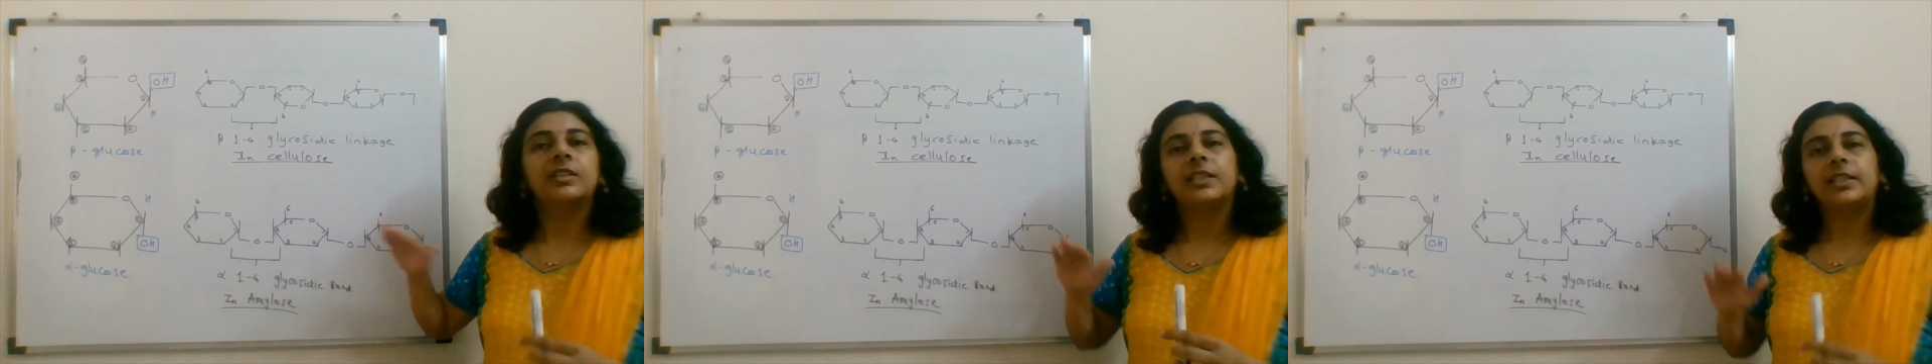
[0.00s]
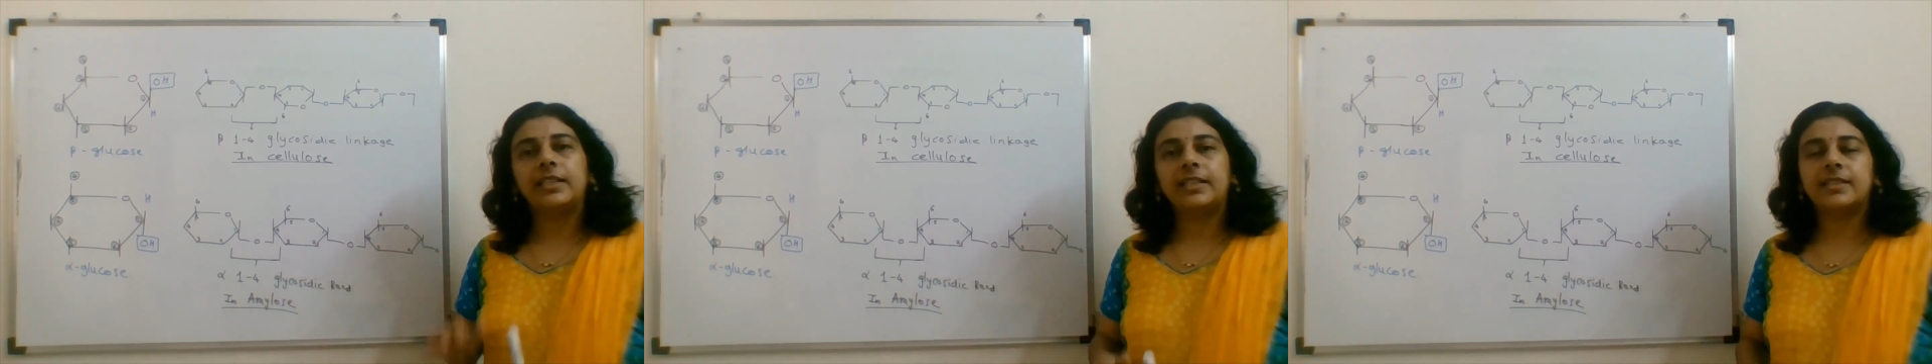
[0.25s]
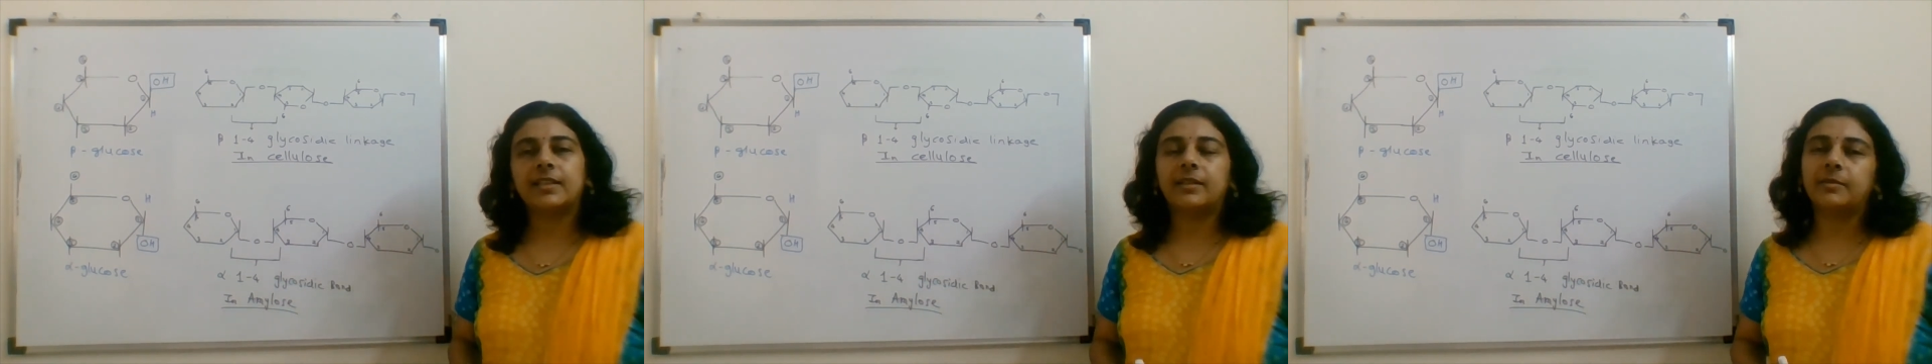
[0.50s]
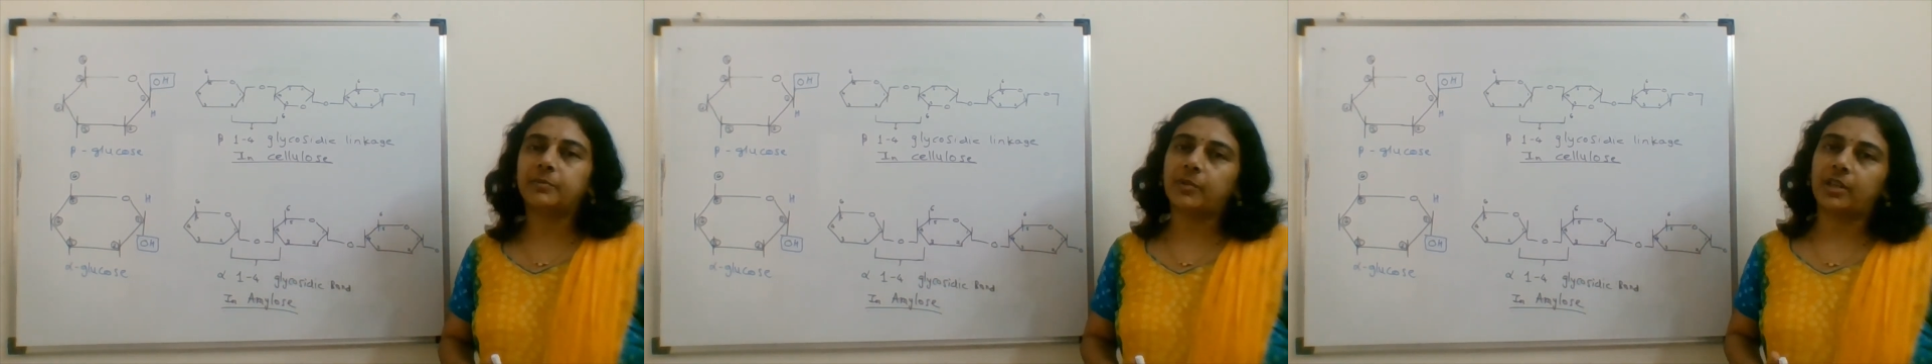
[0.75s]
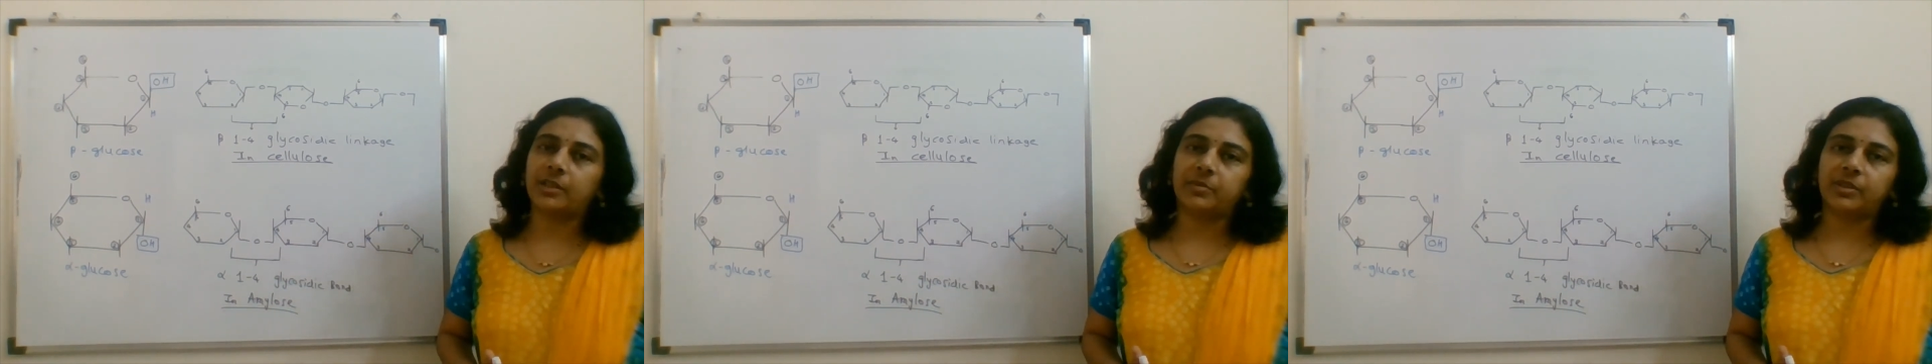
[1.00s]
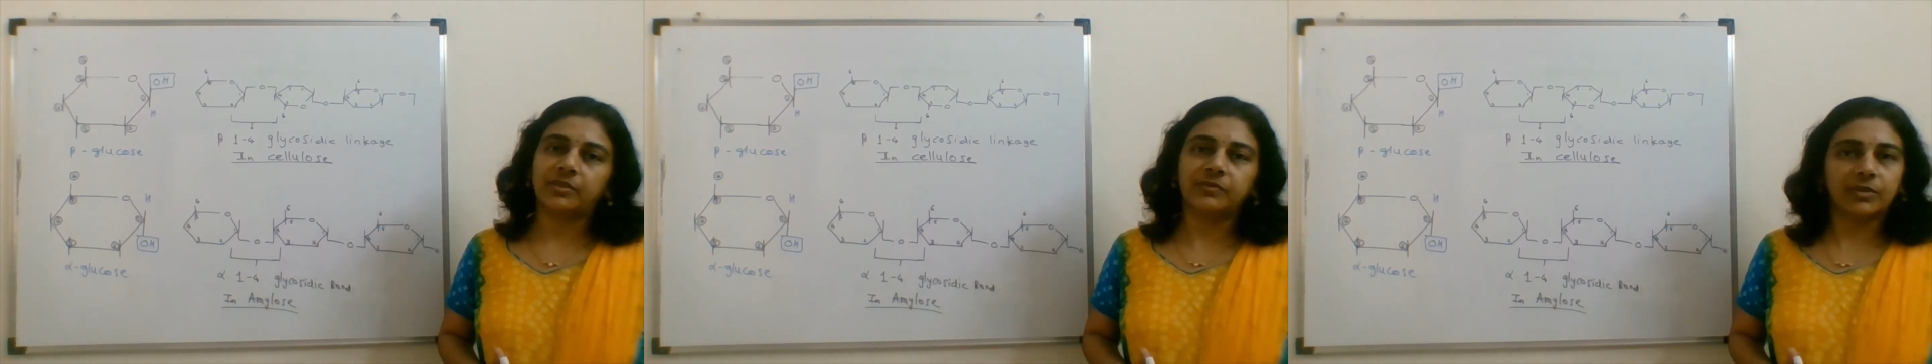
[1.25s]
it is a
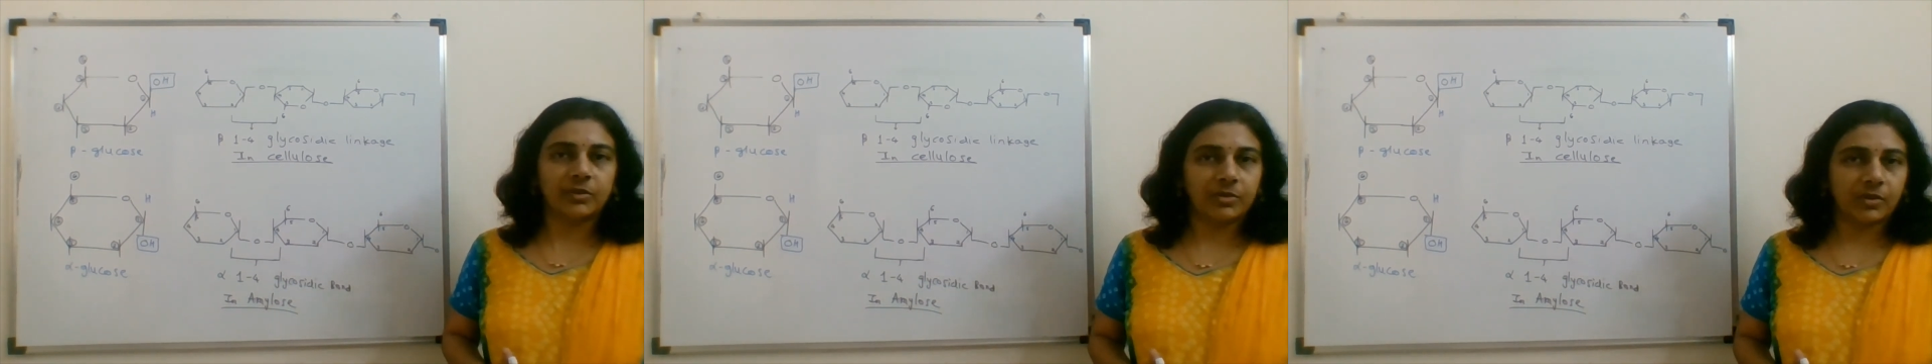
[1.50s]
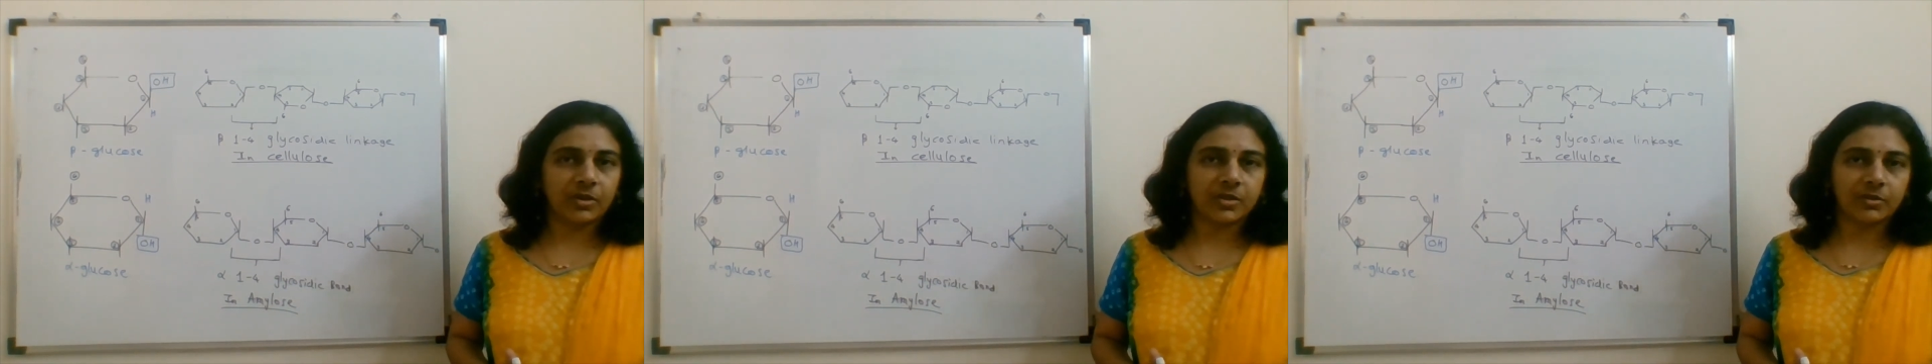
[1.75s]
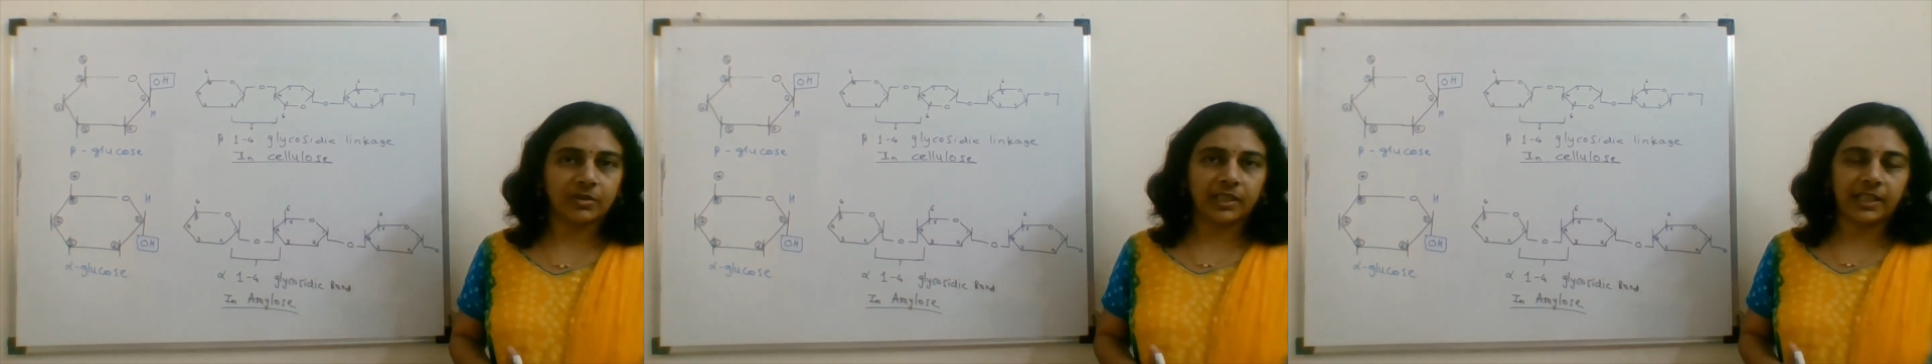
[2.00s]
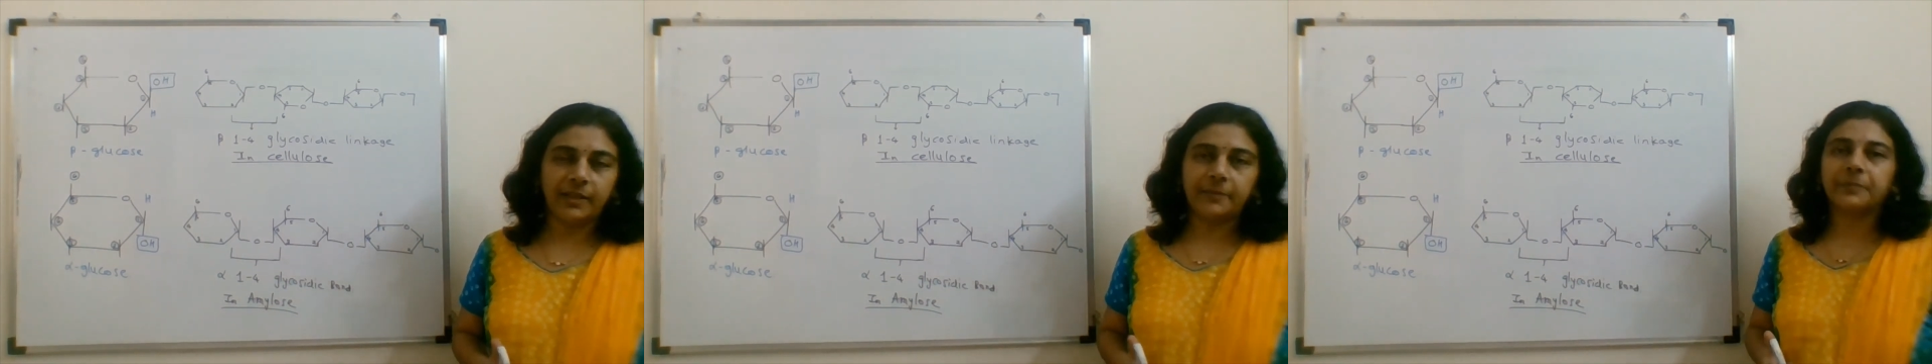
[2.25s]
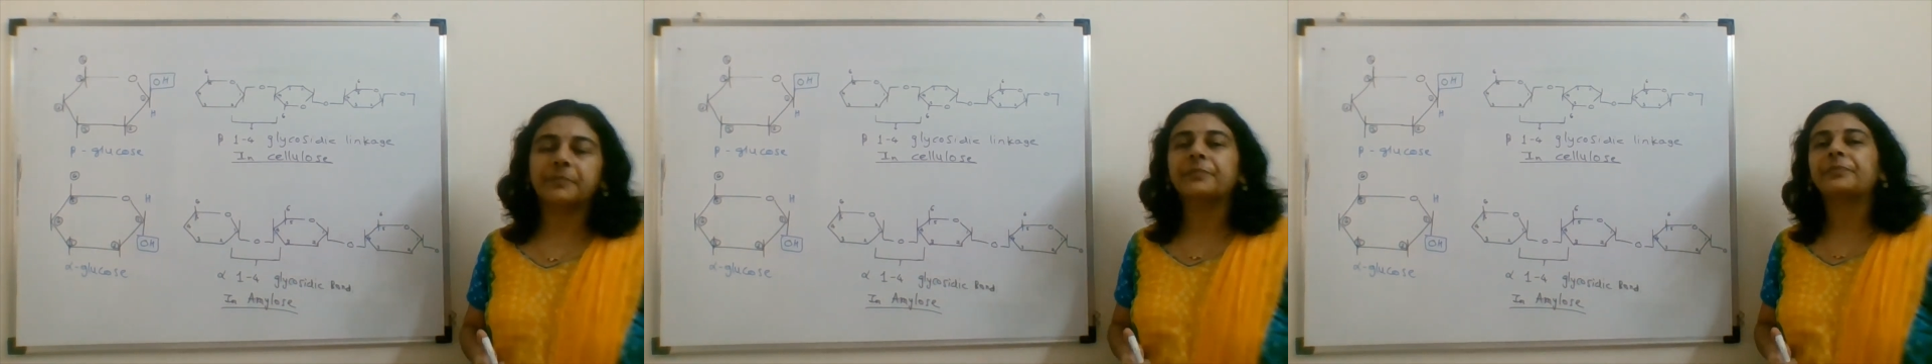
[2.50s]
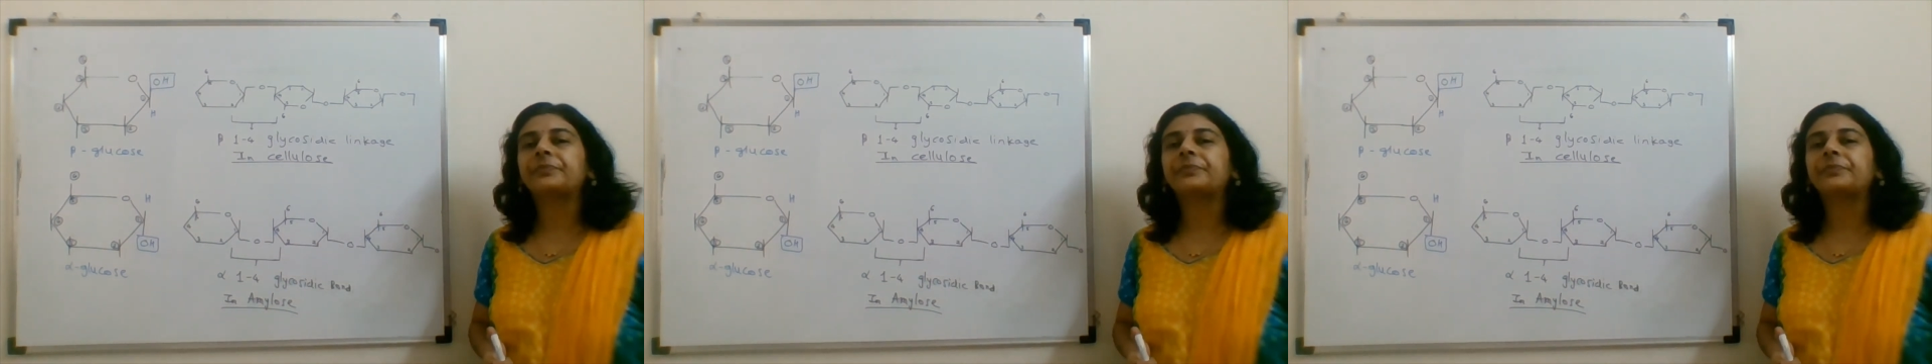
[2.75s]
polymer of glucose only,